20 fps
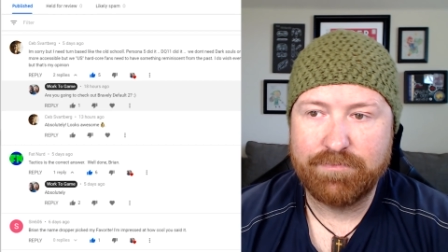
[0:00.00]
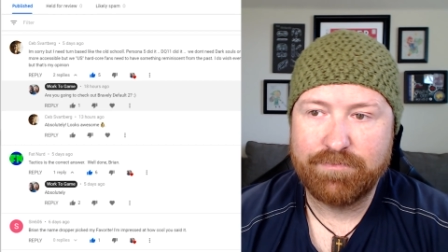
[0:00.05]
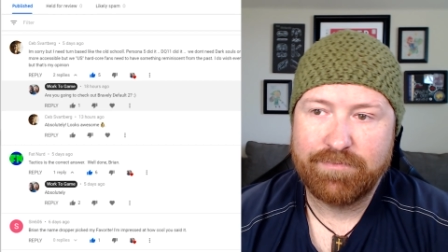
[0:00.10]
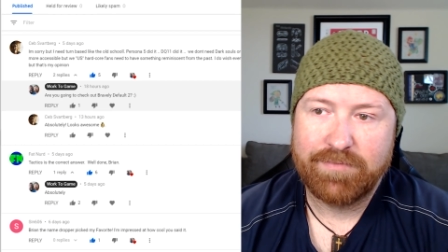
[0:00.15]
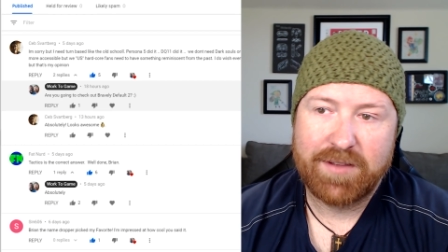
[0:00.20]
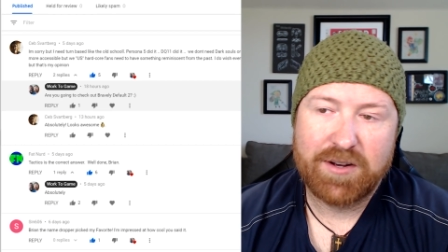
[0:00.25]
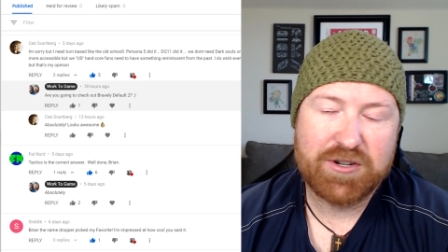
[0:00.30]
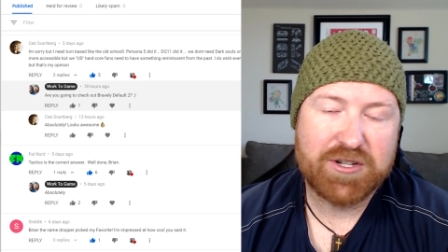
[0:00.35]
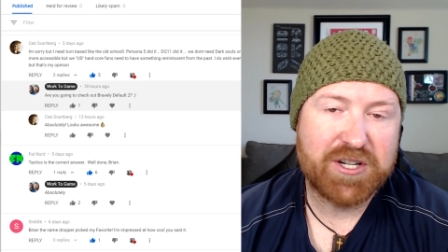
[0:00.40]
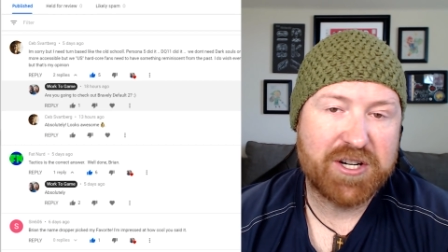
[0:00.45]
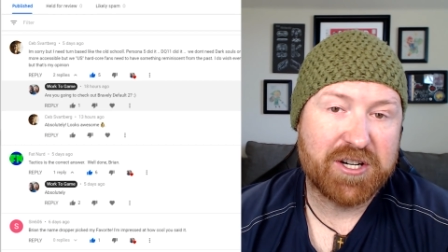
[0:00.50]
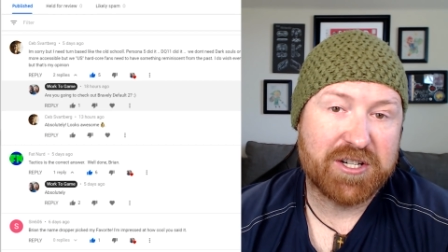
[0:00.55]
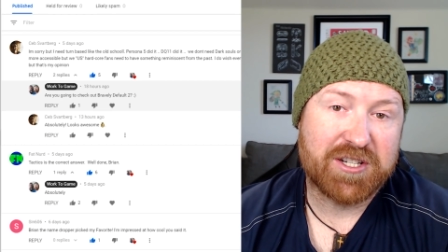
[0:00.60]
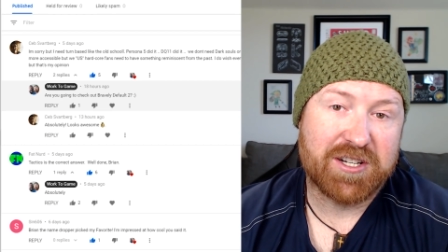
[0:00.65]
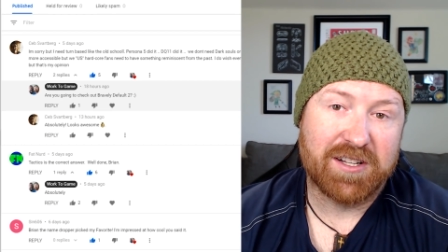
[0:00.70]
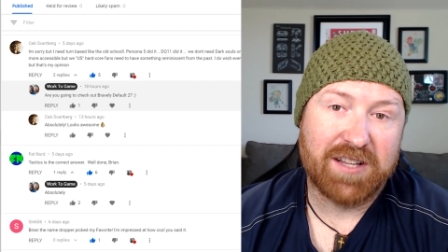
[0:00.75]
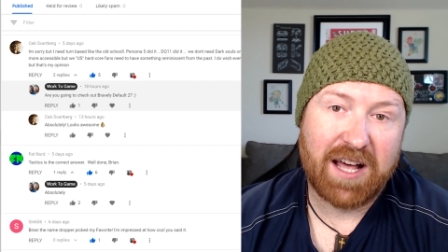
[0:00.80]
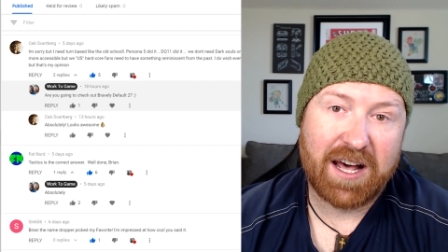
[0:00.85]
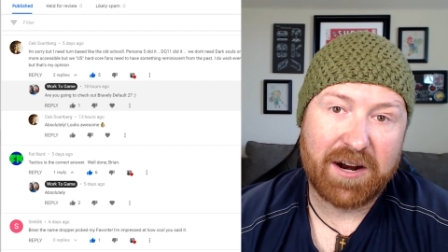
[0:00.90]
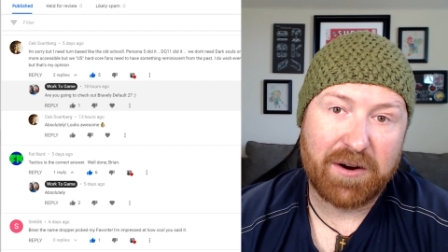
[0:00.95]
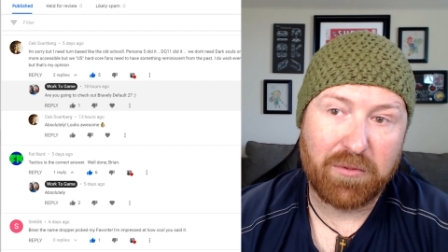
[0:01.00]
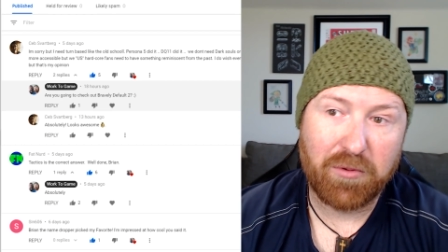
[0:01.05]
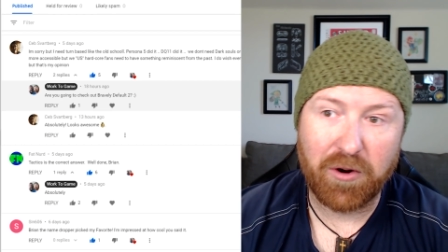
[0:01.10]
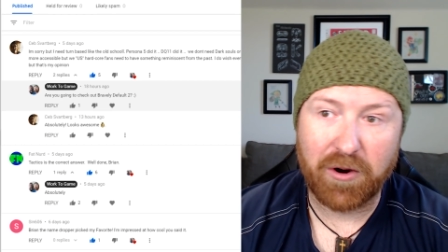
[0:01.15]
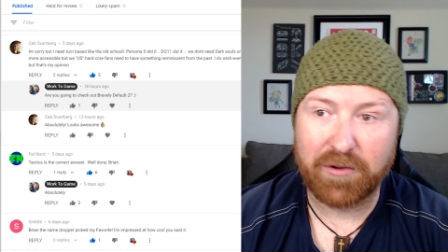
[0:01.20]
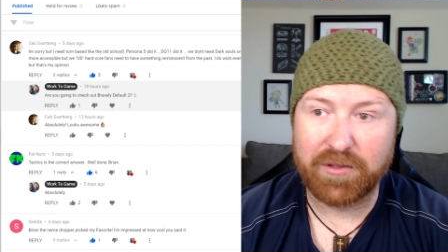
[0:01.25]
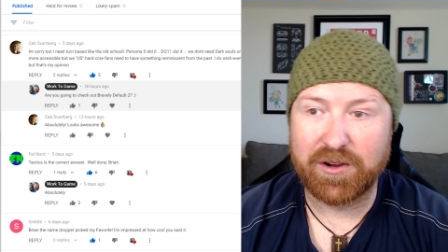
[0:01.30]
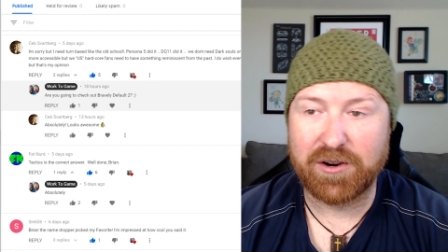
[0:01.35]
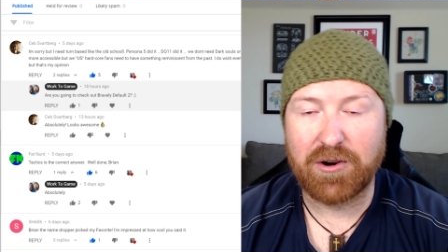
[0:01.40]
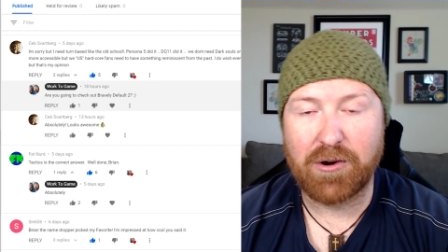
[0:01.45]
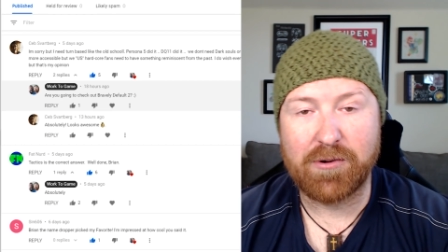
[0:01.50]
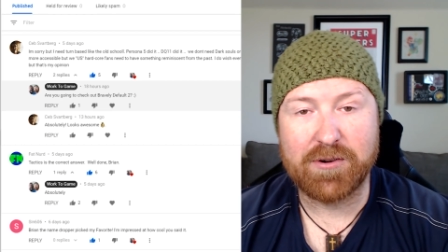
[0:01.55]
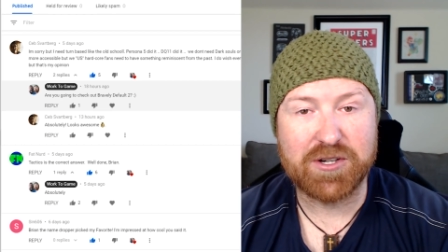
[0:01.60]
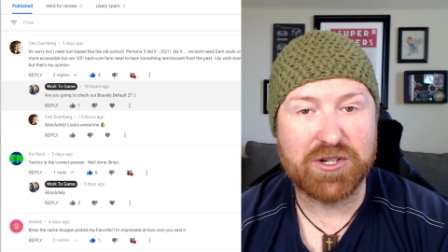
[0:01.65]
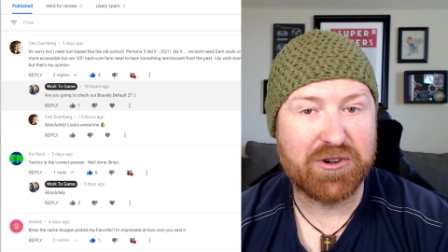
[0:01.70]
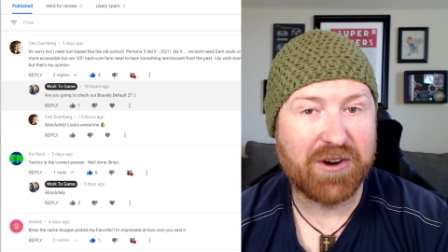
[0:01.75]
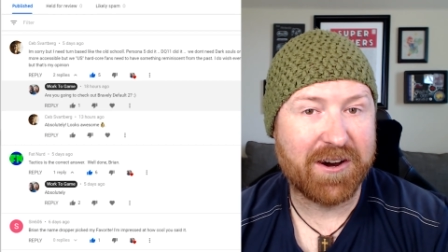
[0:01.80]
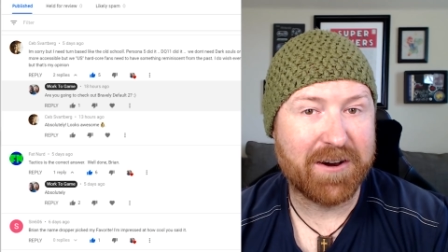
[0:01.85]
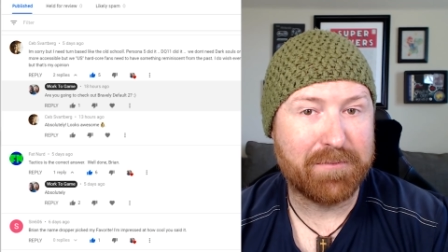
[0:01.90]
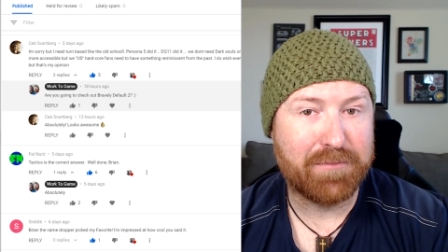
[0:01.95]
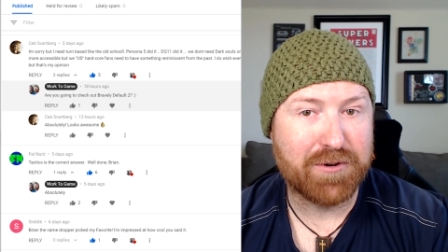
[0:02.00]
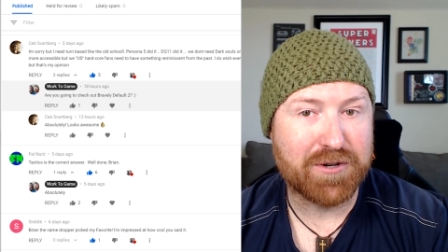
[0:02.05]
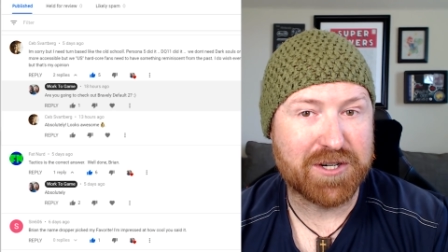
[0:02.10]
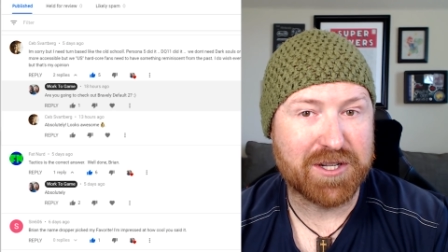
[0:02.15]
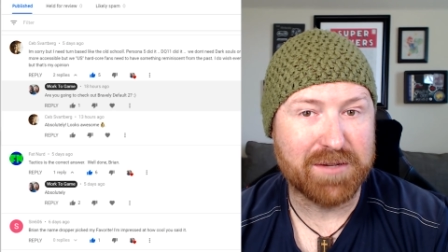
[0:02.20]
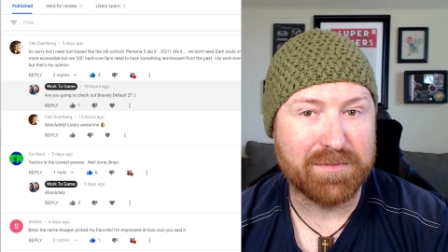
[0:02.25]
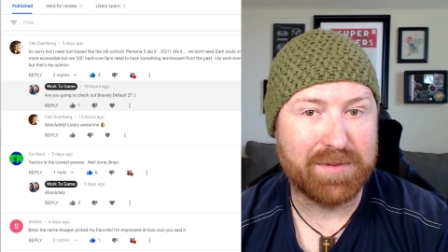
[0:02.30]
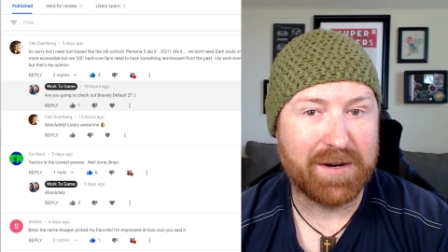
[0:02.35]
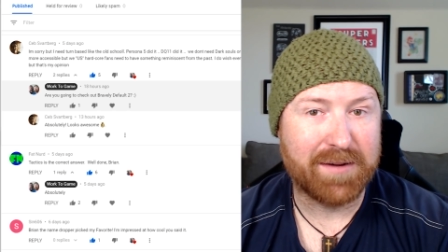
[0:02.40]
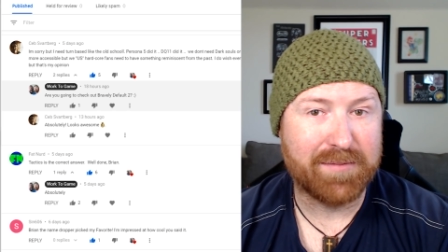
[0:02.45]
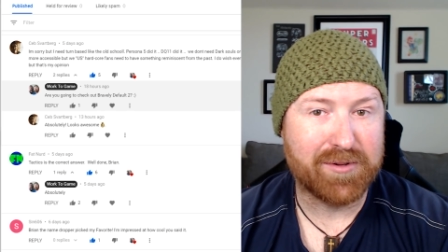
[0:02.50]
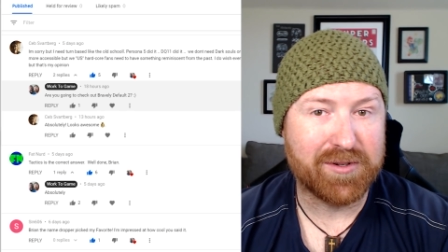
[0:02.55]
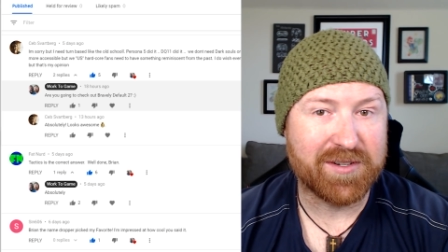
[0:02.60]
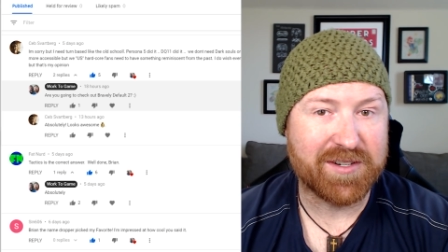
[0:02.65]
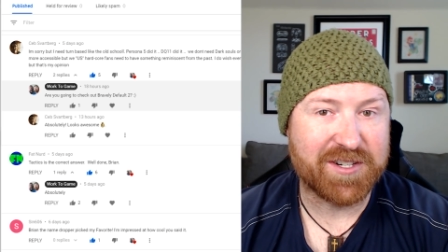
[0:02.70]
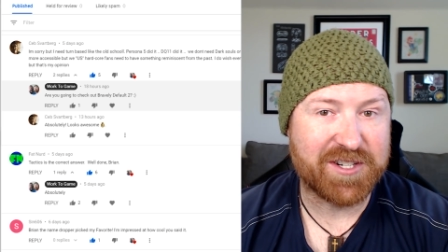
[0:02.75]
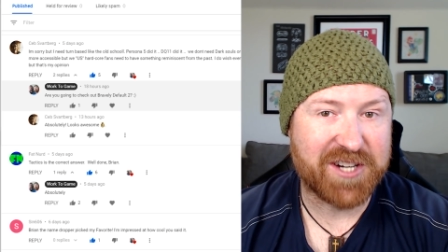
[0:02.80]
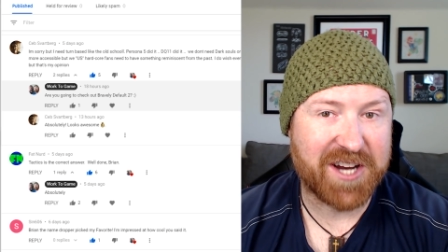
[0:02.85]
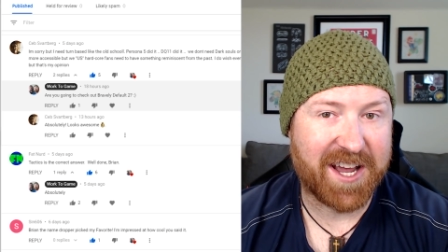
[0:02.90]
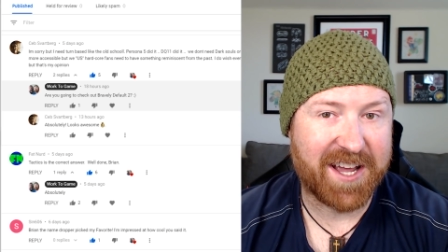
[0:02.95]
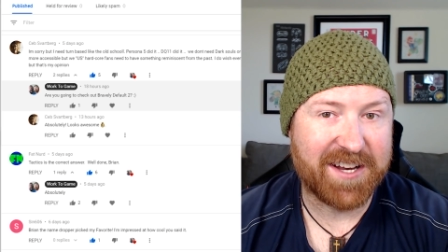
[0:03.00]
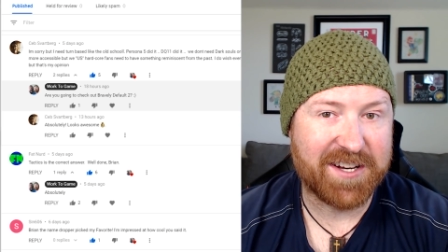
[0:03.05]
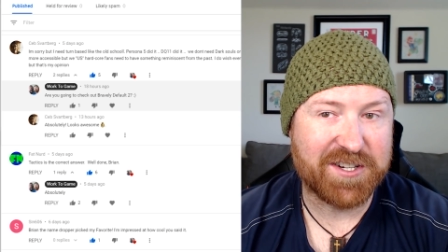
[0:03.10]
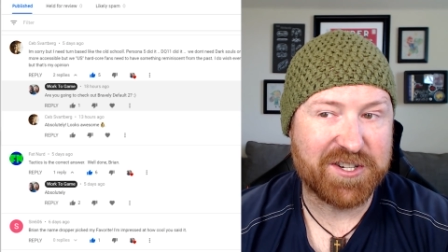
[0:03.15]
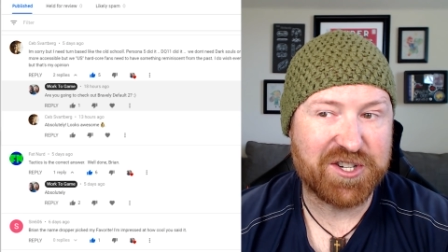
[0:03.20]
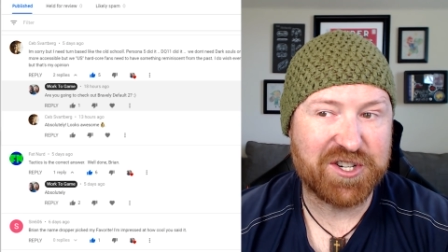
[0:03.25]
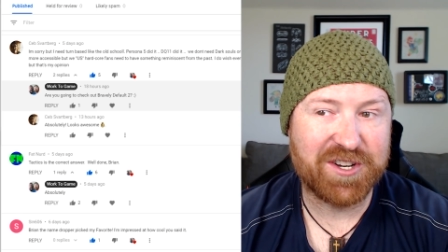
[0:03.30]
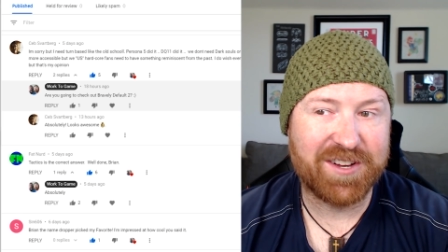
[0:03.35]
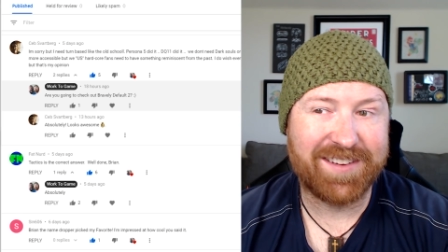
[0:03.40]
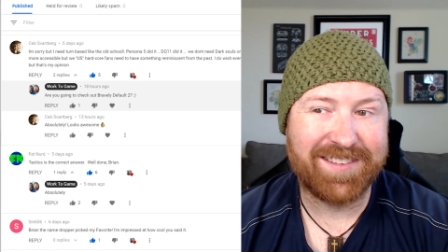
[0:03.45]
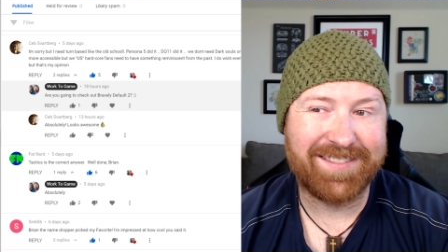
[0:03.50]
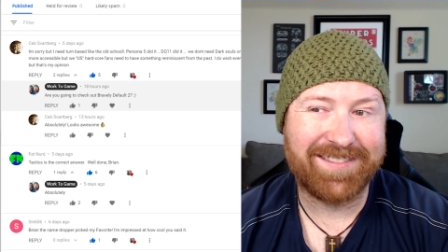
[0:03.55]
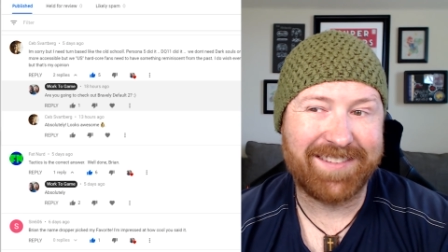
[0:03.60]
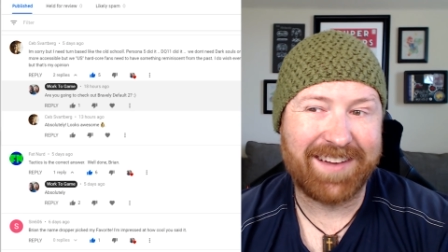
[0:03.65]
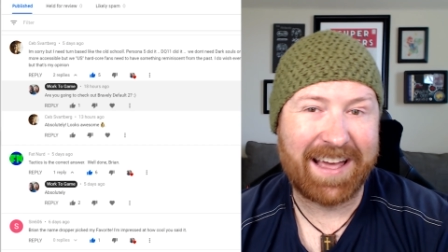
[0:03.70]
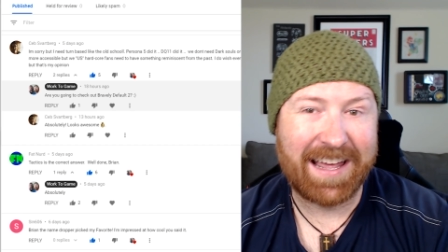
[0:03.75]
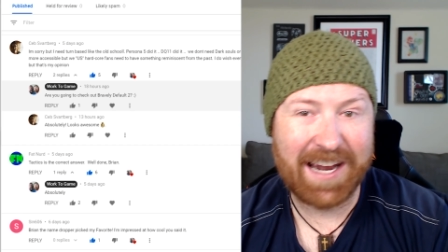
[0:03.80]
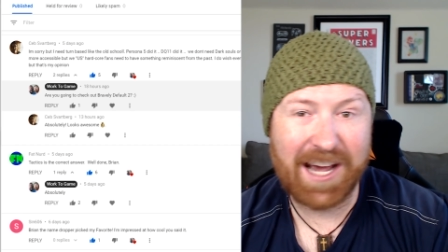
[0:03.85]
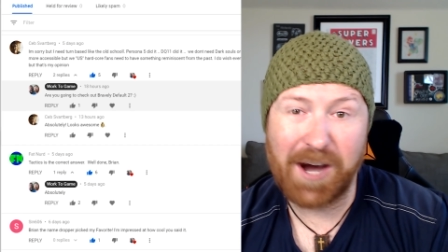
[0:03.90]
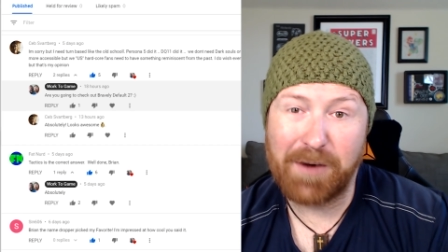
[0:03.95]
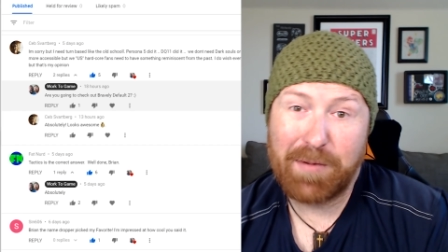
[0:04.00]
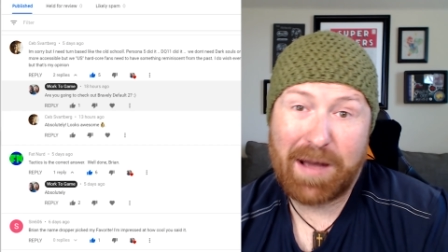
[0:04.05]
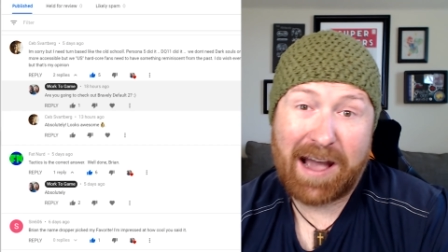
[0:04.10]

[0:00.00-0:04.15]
there's just a lot of work. They're always trying to push the bubble and change it up.